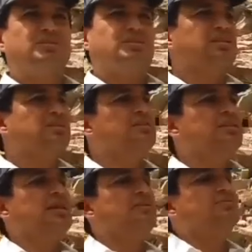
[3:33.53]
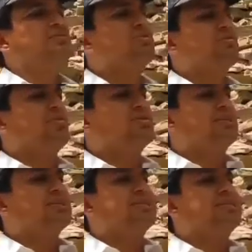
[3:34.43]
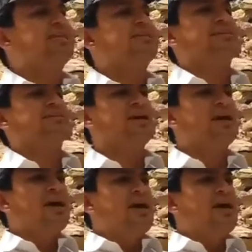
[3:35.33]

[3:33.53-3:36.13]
on the terrestrial and on the continental settings.